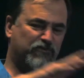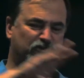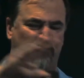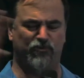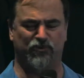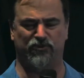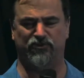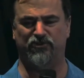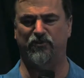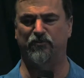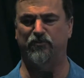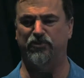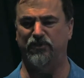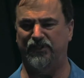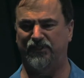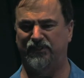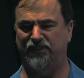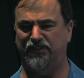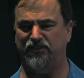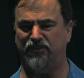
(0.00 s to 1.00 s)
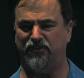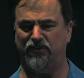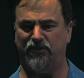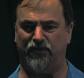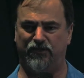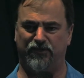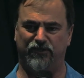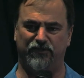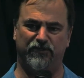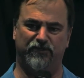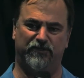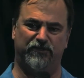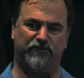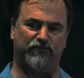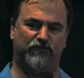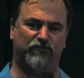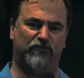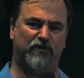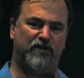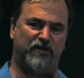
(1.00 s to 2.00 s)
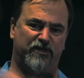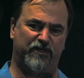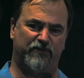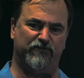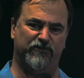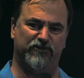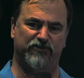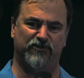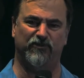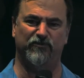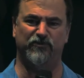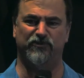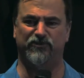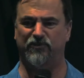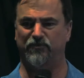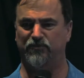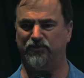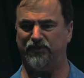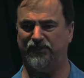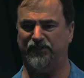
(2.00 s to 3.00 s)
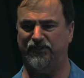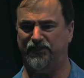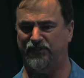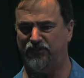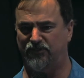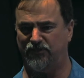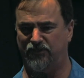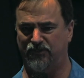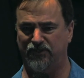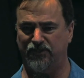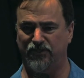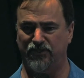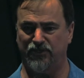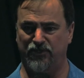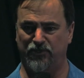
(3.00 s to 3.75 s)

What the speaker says: almost completely dark and the rocket was almost completely dark,